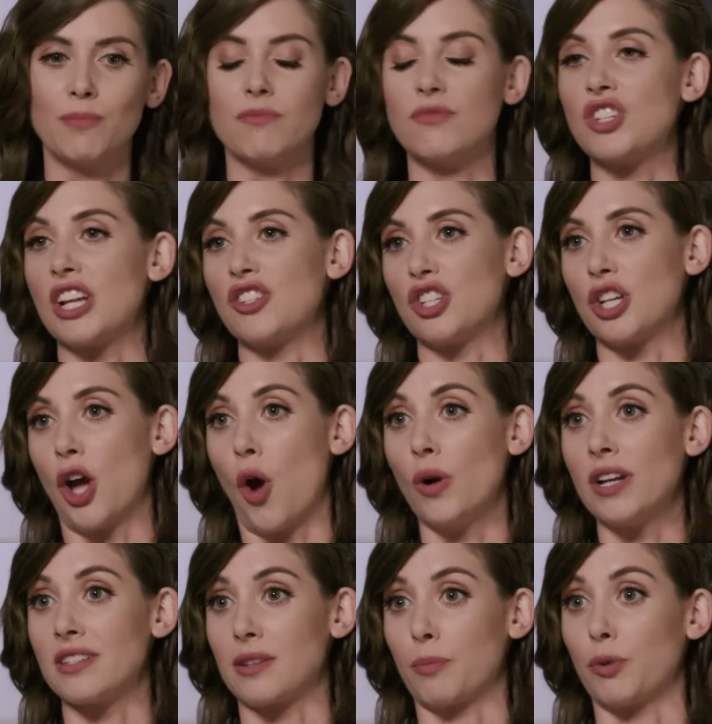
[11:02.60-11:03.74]
Jenji
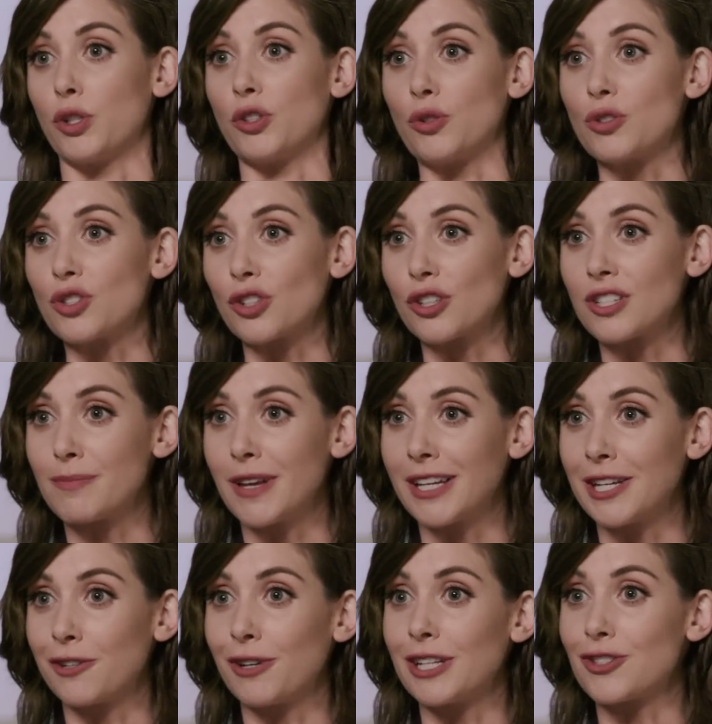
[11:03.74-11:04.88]
Kohan as a producer is
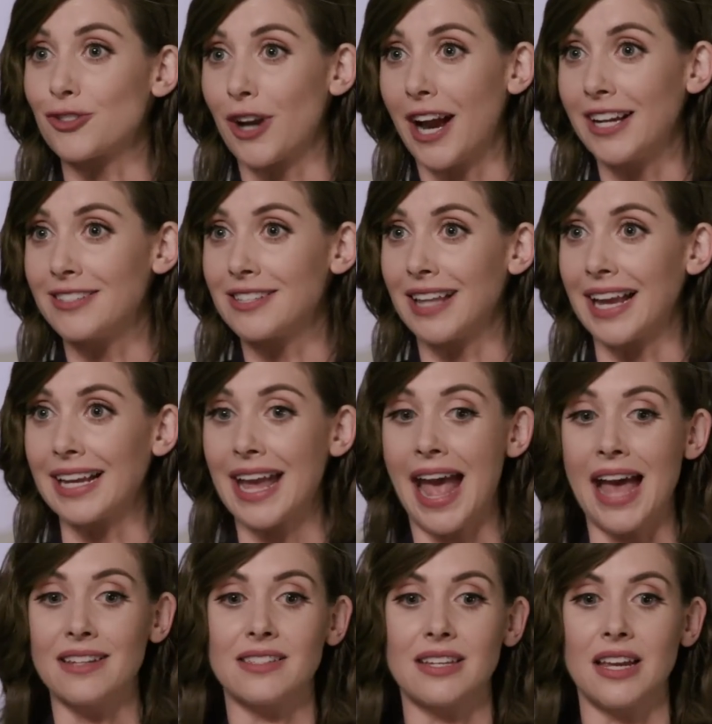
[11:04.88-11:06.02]
making great strides in like
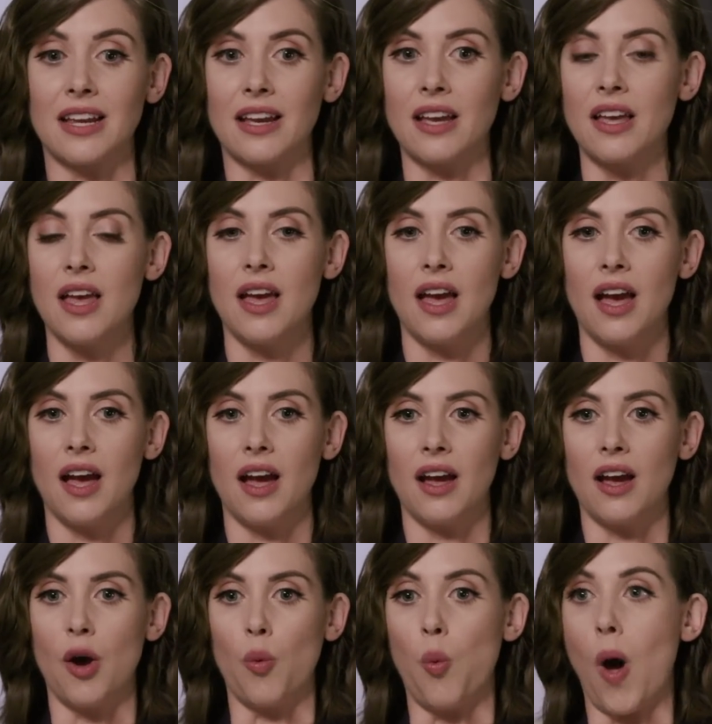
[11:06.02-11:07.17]
casting
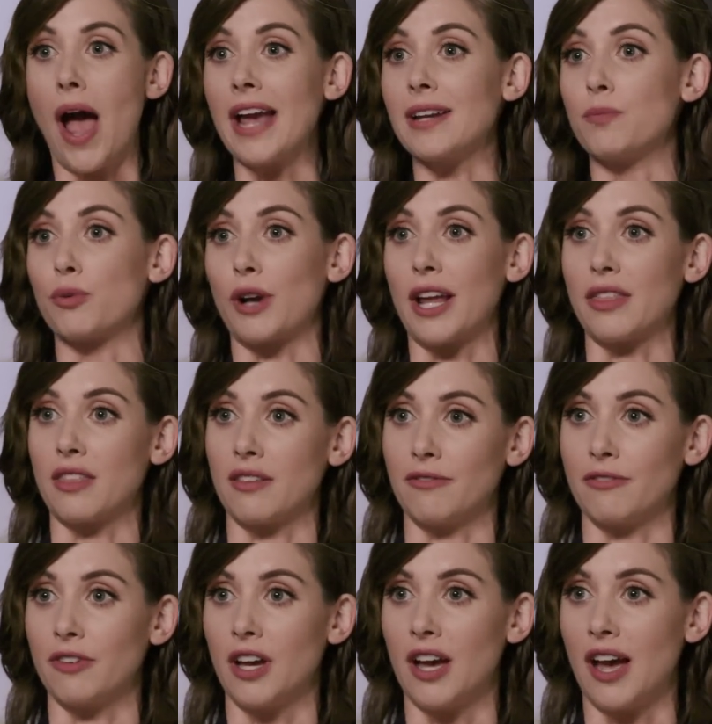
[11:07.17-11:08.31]
a wide breadth
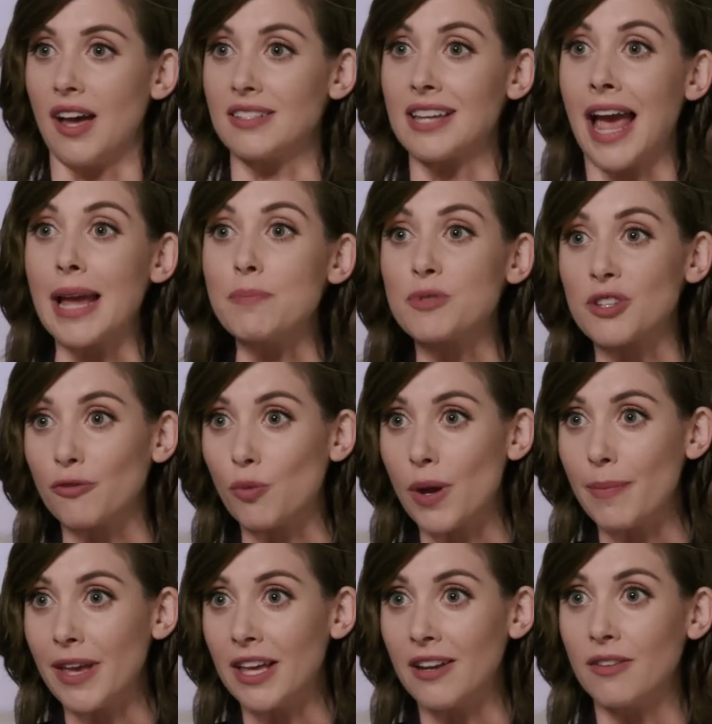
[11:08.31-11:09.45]
of uh, types of
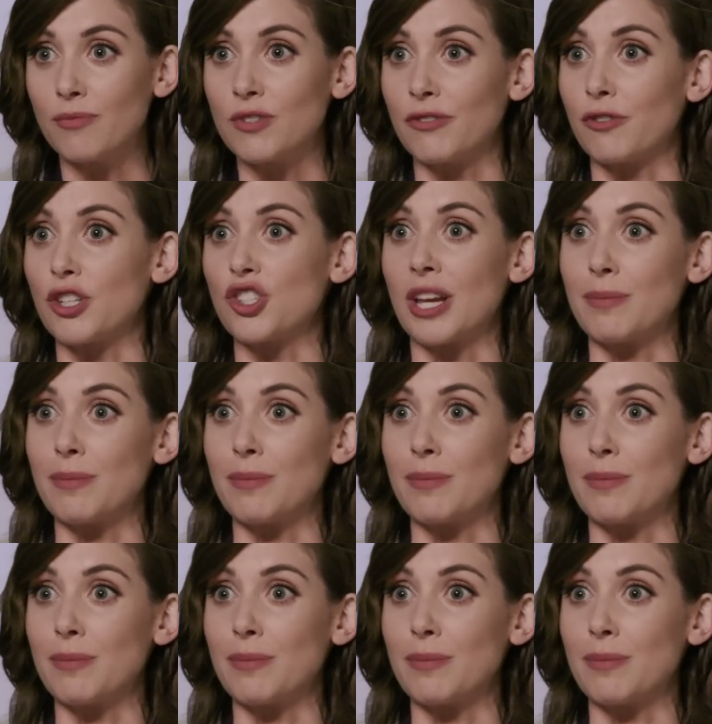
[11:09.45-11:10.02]
women, different yes.